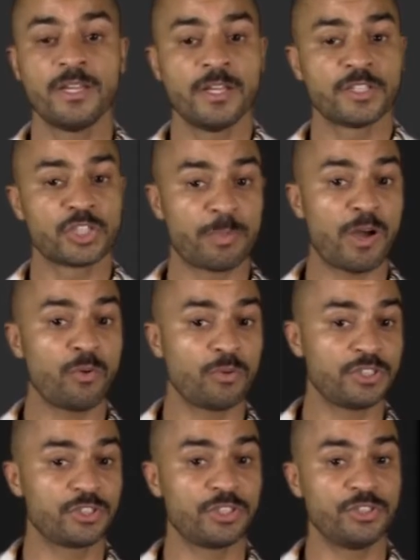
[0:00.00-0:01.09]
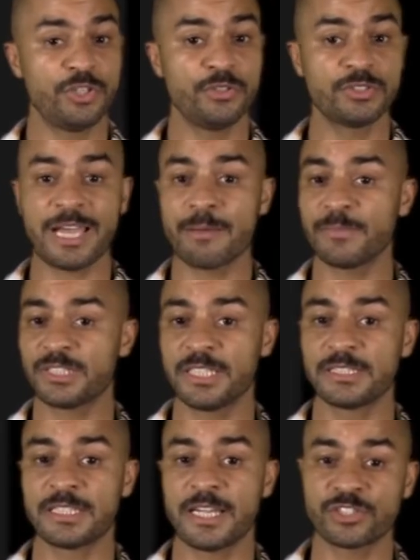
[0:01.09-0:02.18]
Despite all this good news, Amnesty
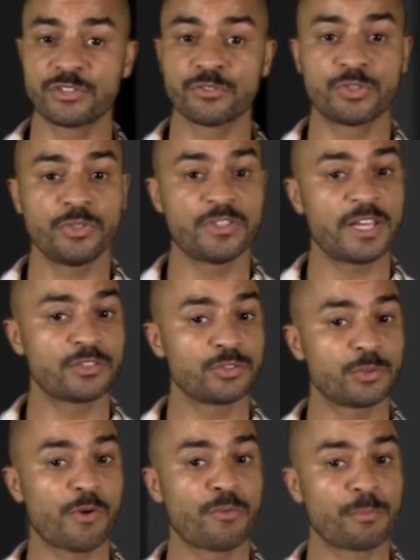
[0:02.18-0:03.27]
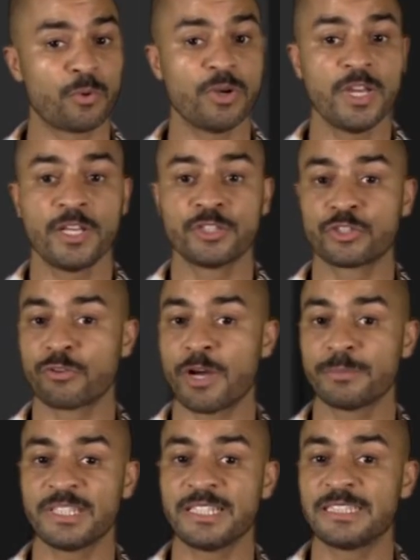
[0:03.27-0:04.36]
International's 2012 report describes
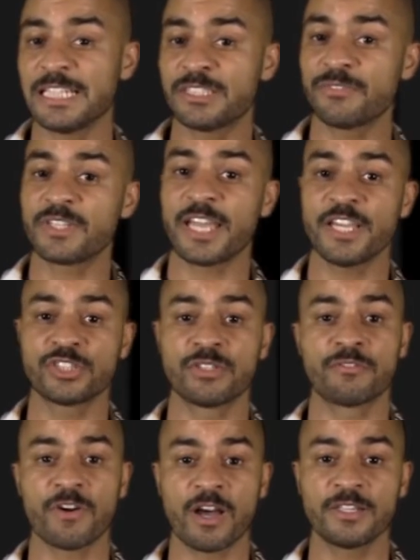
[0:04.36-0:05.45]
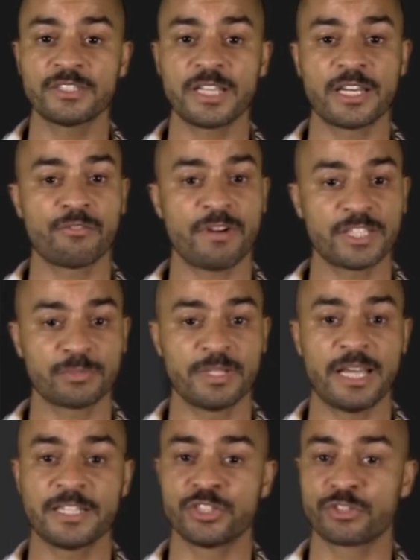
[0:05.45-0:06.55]
an intensification of violence and harassment
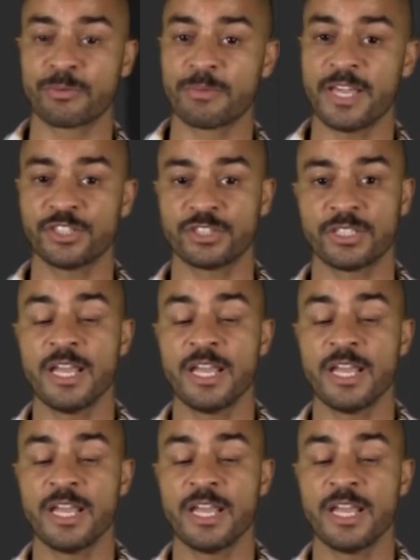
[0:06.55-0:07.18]
and discrimination